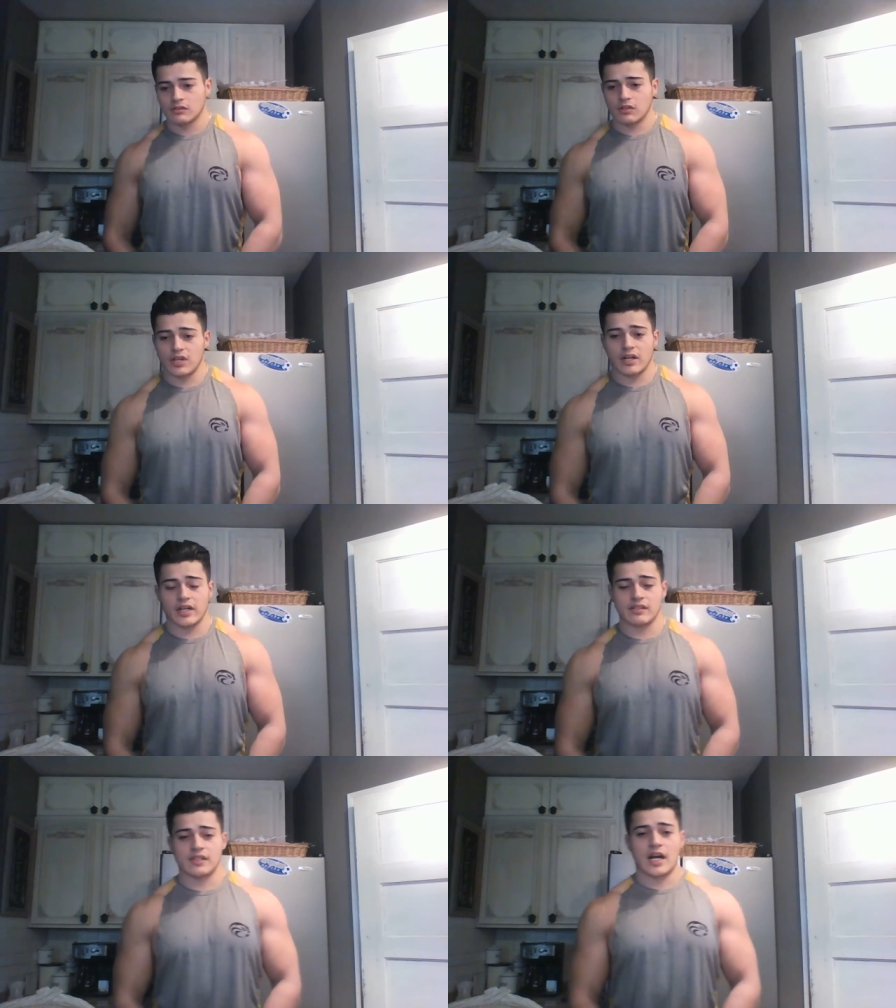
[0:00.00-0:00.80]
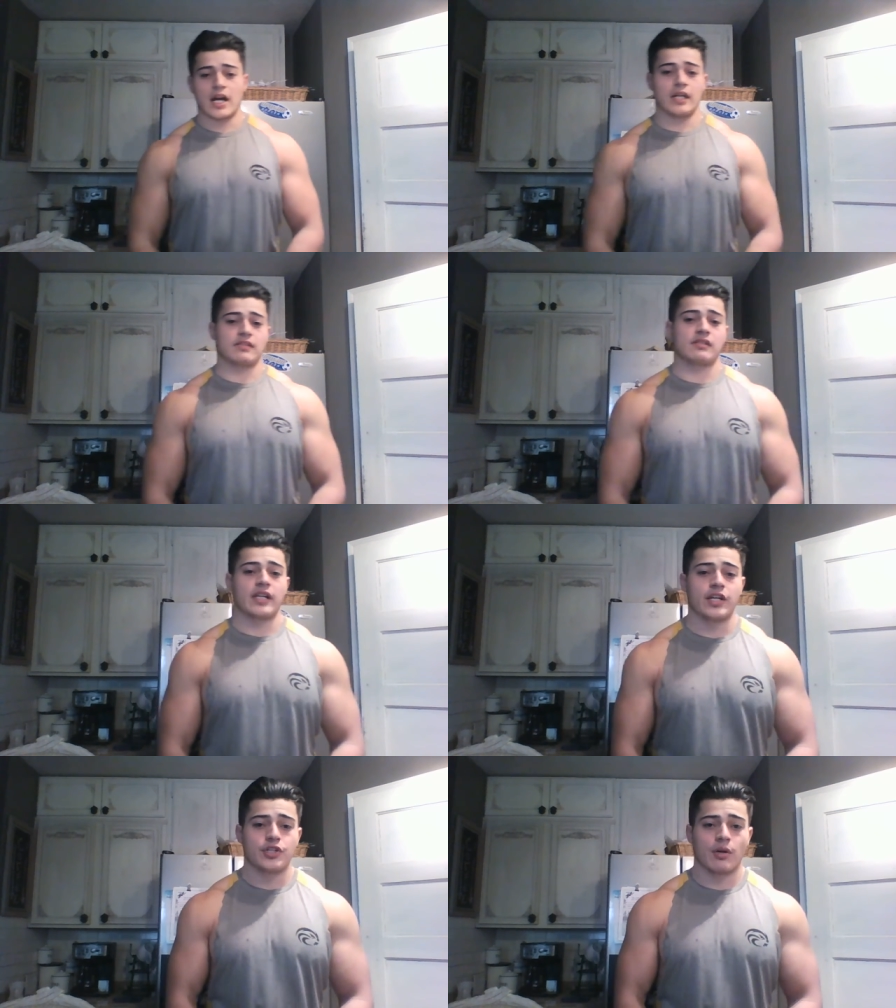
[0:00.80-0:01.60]
so there it is, guys.
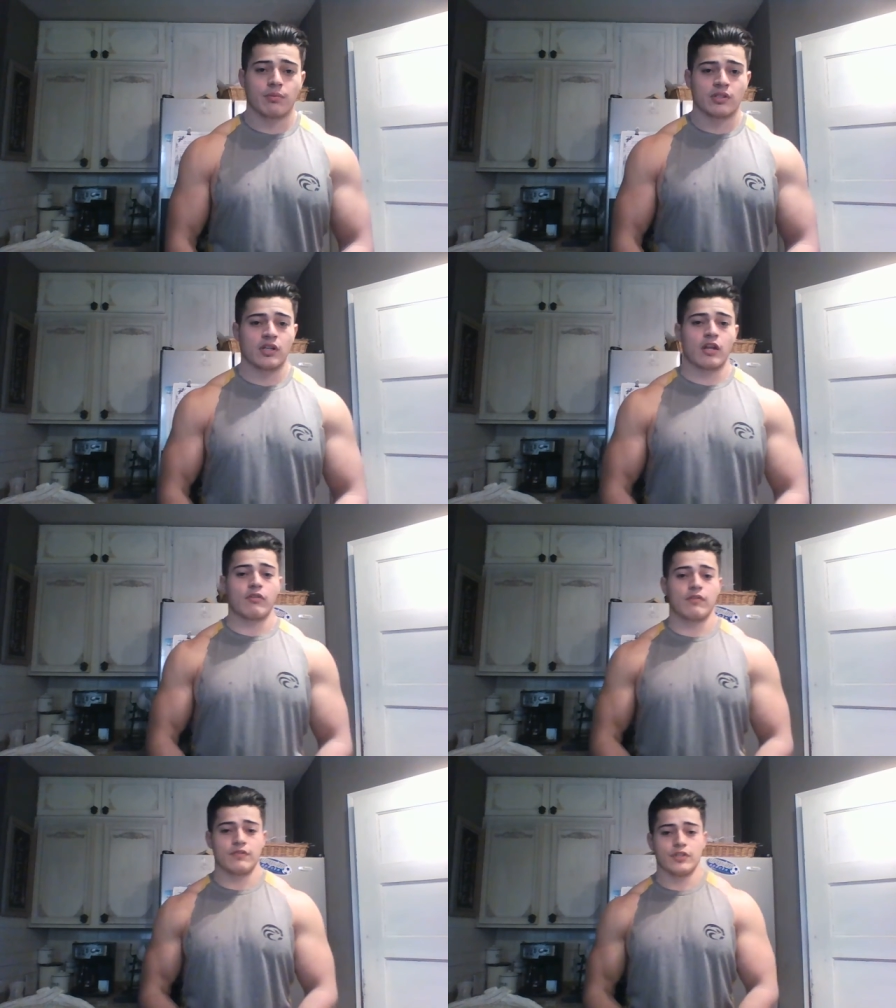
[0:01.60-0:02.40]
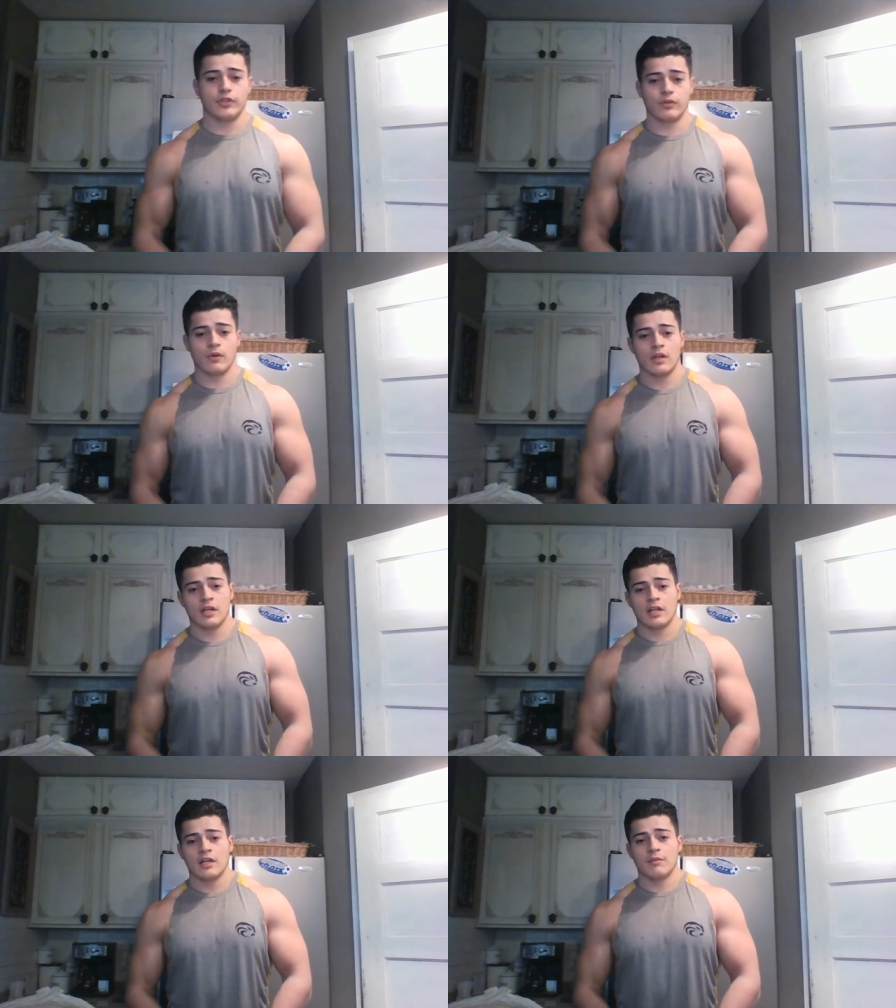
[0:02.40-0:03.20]
Hit you up with another review.
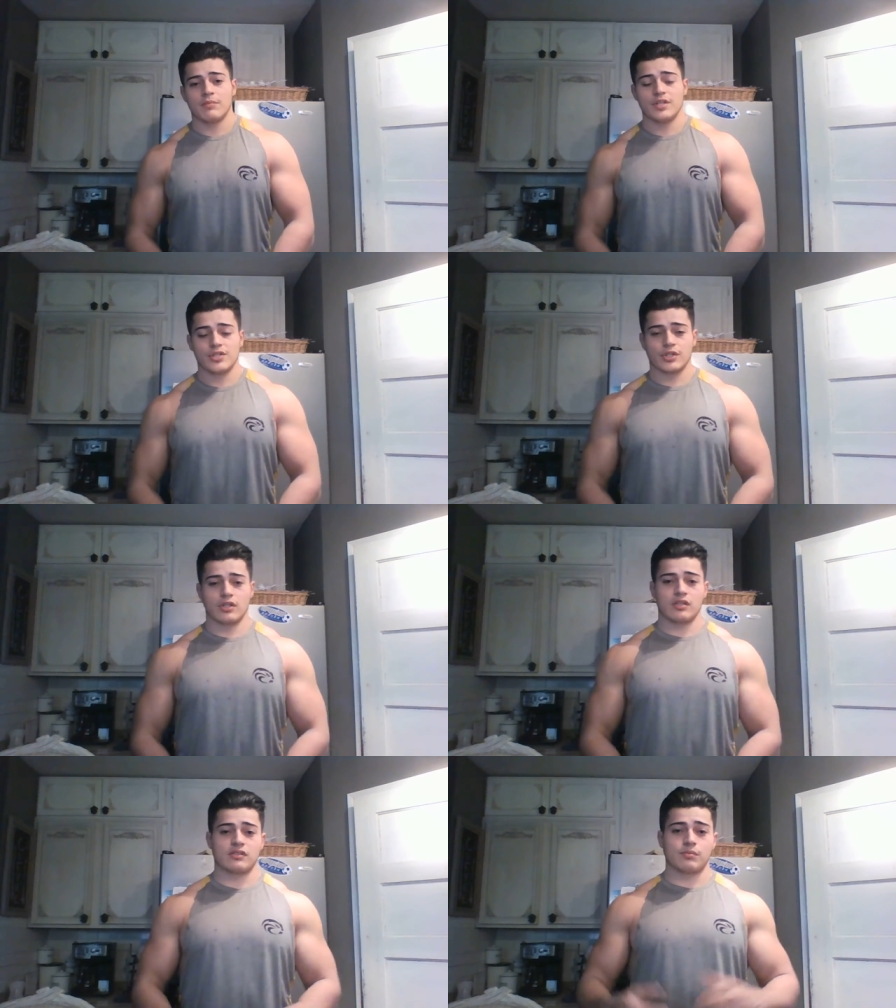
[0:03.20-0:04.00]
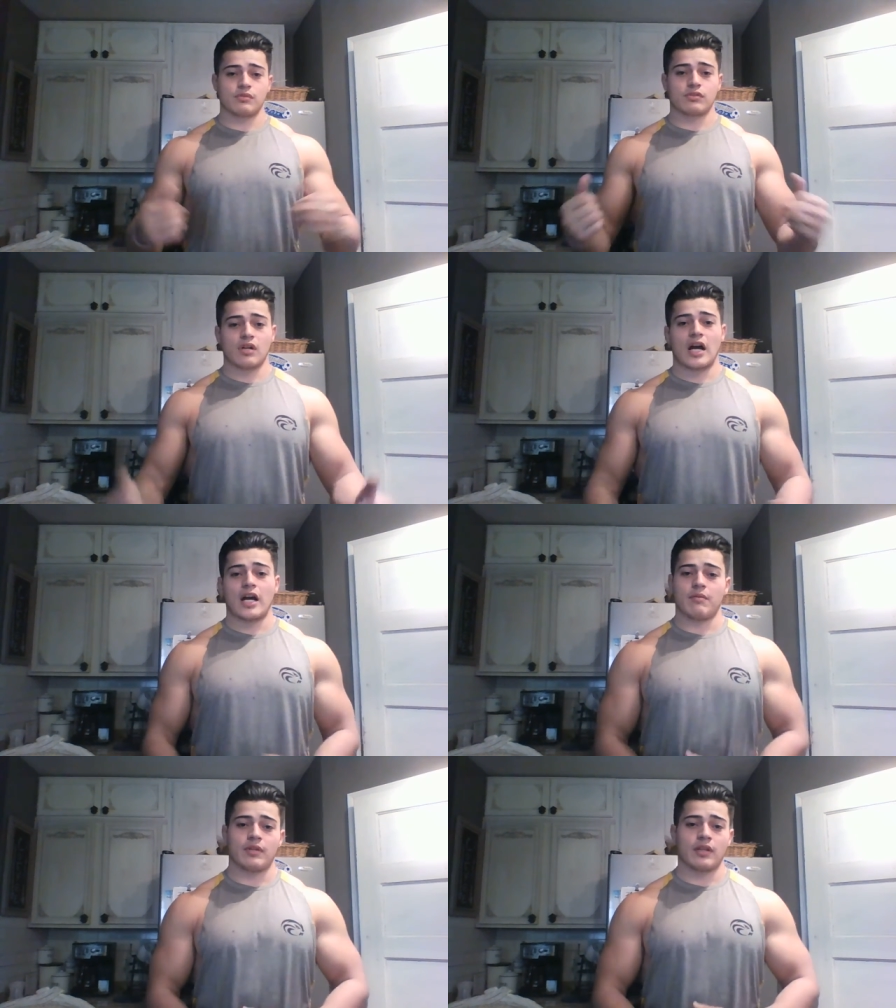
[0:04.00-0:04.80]
Be sure to subscribe